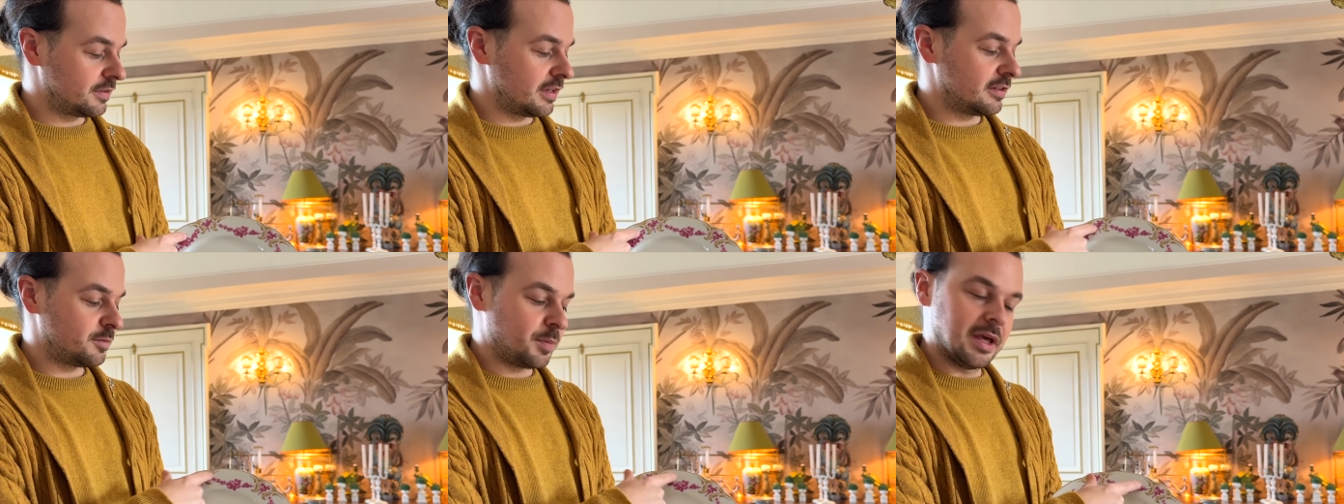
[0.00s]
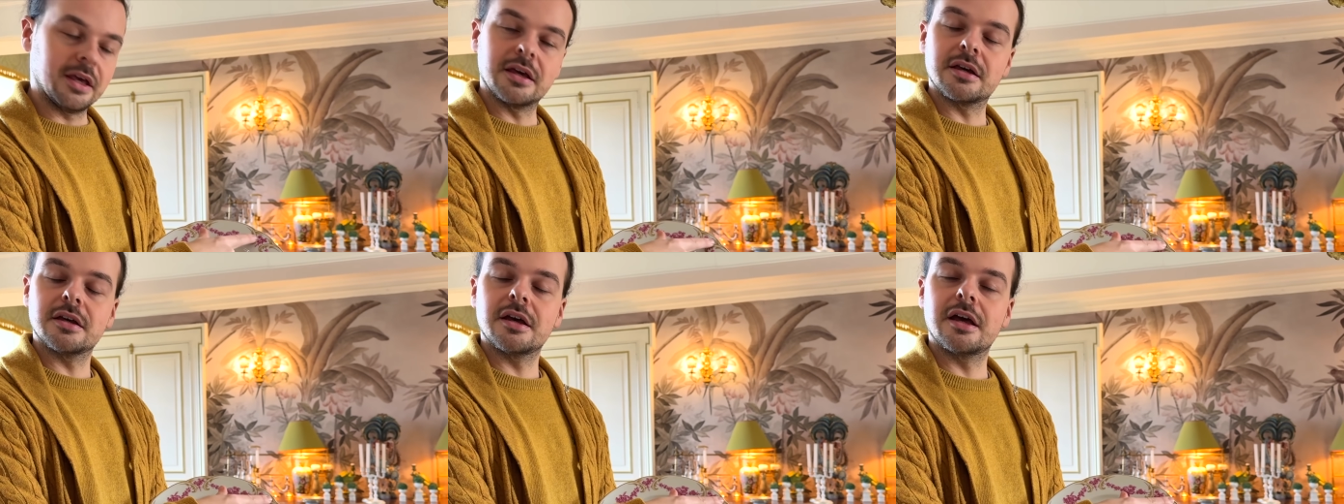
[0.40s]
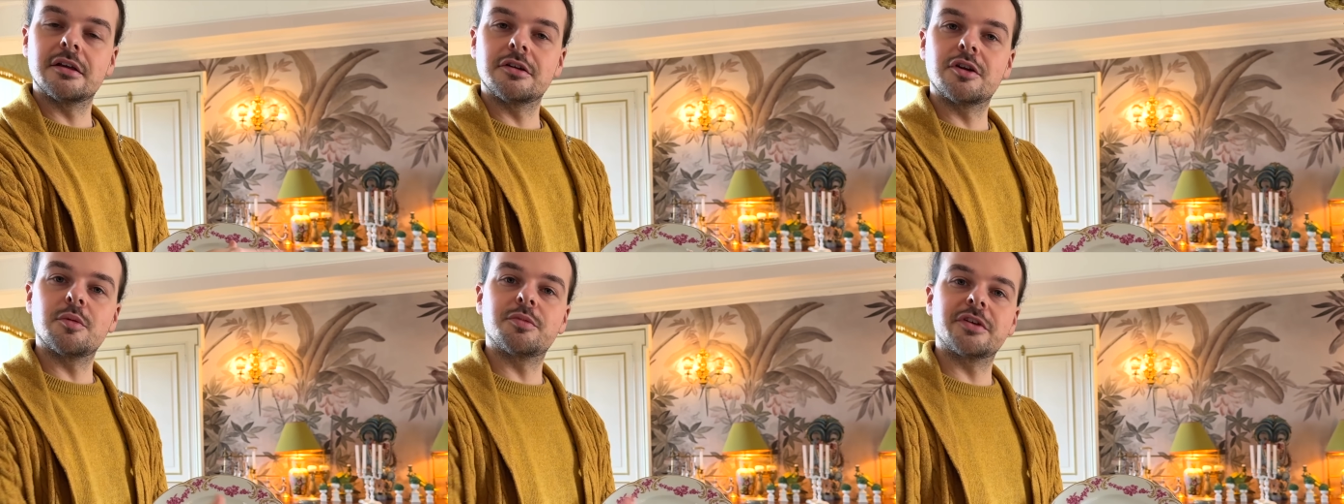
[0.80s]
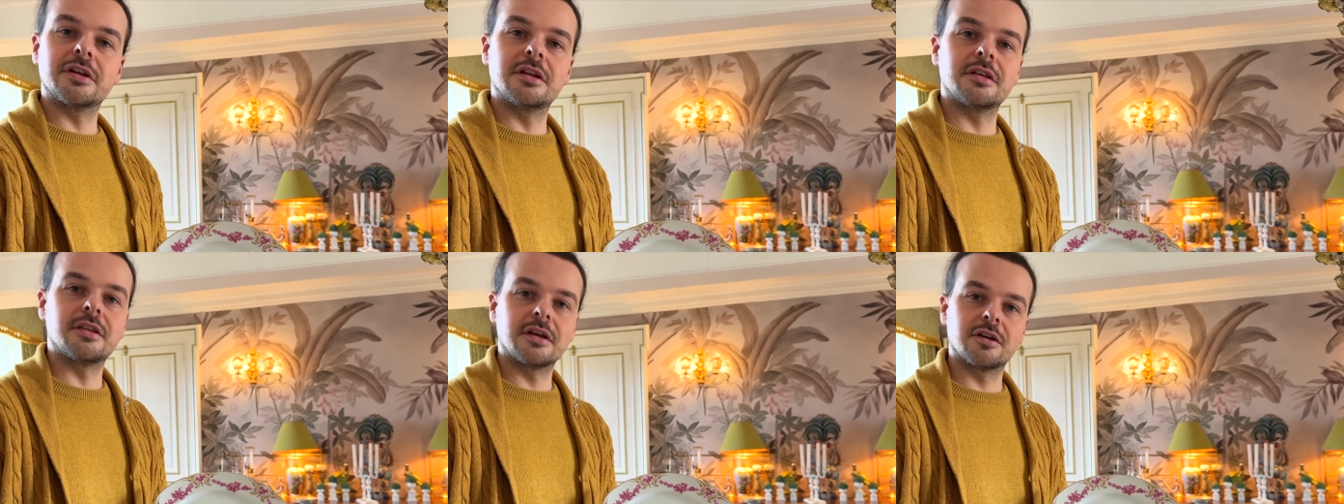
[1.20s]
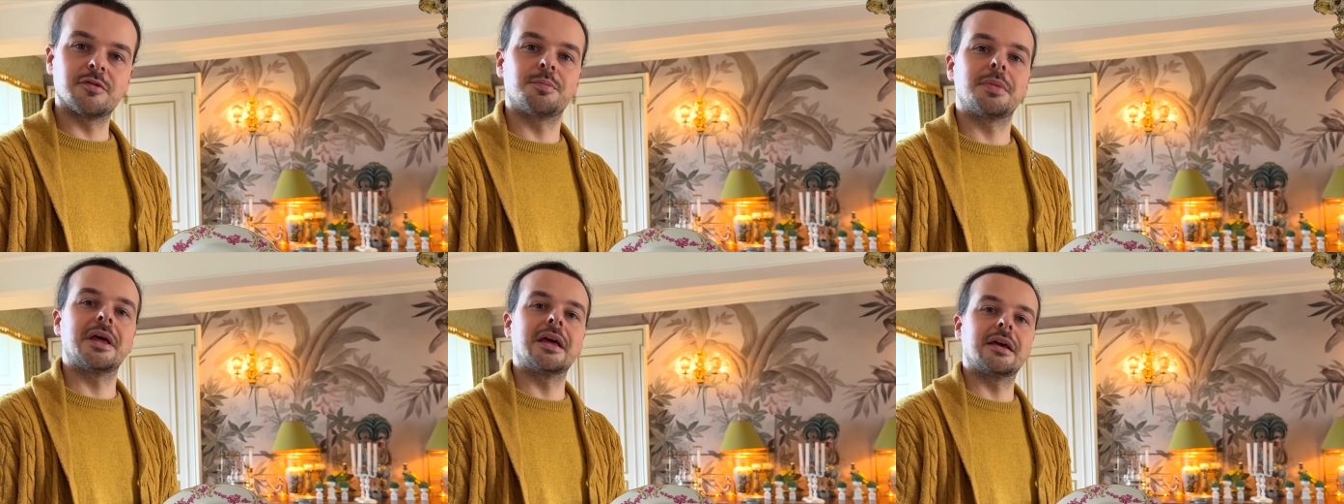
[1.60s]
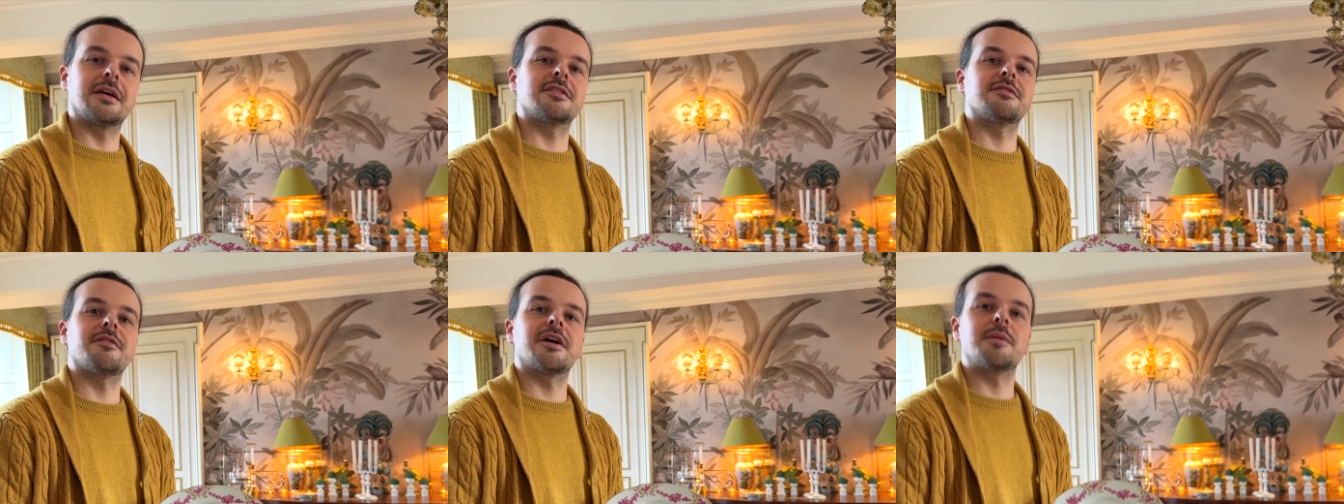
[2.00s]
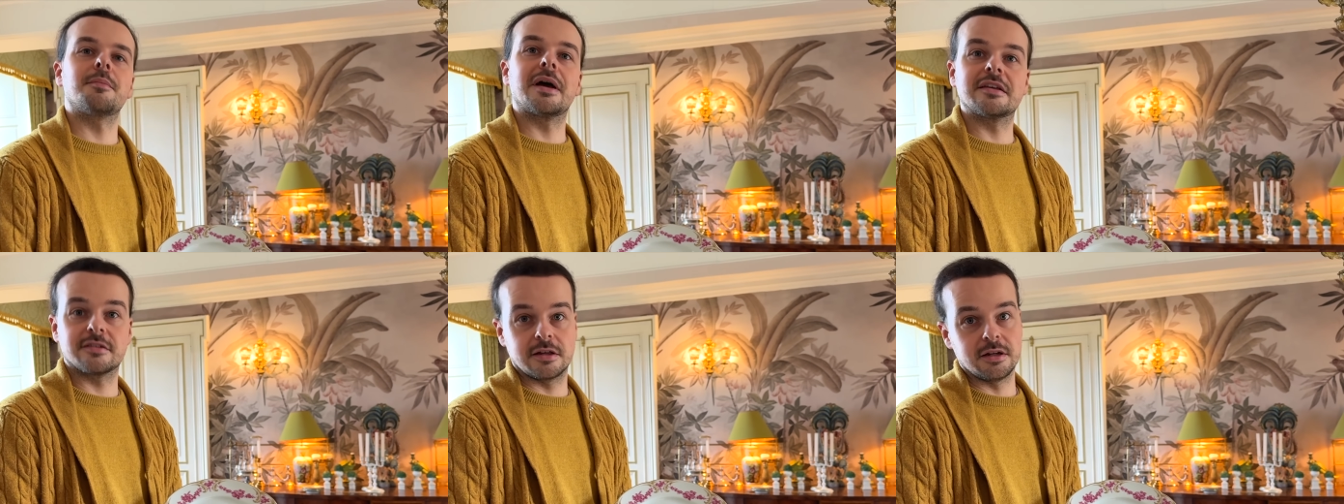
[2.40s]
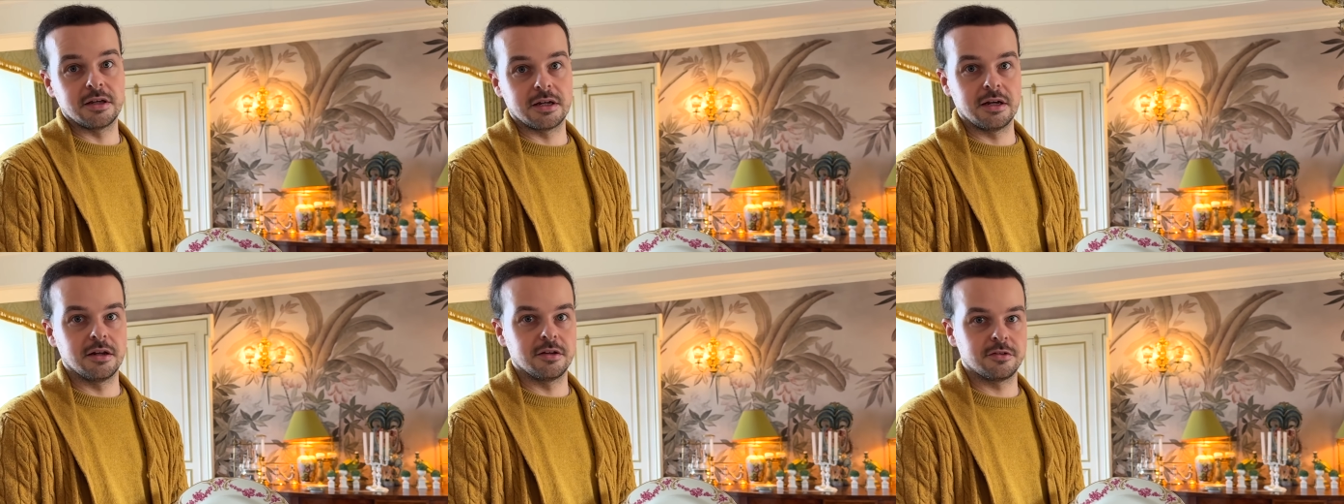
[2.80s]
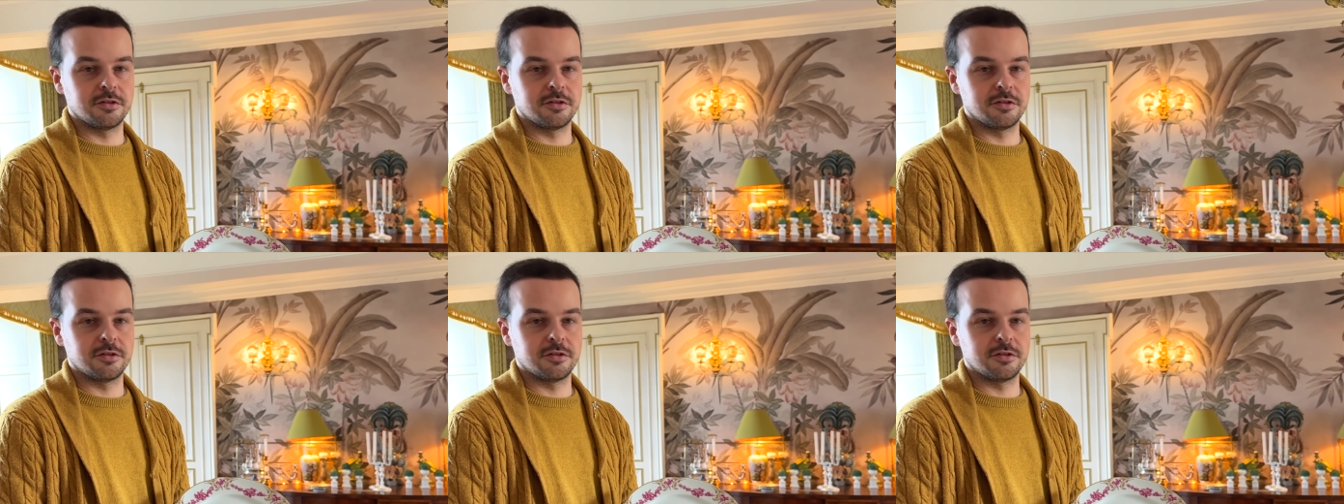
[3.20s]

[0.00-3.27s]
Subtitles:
it's pink, and you don't particularly think of pink as a very masculine color.